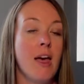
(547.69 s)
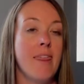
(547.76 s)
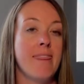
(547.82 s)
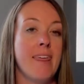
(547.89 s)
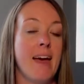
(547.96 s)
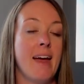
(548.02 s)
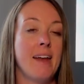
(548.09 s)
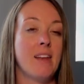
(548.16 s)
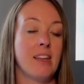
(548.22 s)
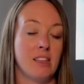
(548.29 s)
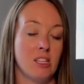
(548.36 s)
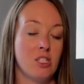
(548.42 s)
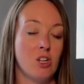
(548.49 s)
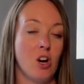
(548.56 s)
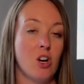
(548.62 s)
than like
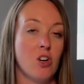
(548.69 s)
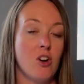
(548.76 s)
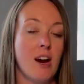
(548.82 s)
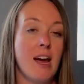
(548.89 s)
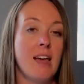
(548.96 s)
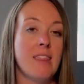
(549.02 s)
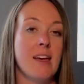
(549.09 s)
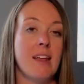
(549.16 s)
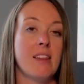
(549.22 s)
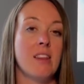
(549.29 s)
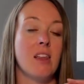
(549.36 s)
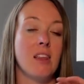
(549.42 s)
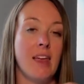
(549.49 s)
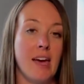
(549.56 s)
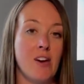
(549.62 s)
the dark gray than the
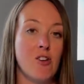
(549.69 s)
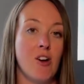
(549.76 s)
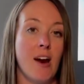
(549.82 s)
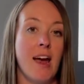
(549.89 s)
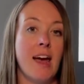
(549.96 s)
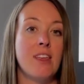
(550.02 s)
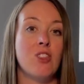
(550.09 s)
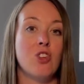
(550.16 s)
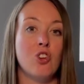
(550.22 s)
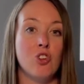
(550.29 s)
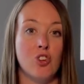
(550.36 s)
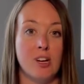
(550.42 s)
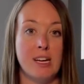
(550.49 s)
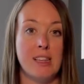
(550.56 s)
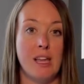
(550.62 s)
light gray and the
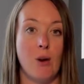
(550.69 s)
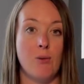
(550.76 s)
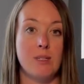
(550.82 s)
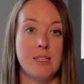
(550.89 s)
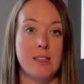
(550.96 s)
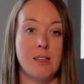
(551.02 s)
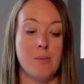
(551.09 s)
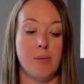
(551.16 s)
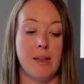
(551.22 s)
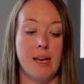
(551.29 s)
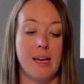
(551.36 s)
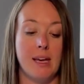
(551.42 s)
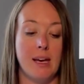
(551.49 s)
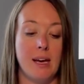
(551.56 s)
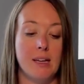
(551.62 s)
green that was in the
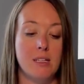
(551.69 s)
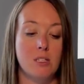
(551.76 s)
blanket.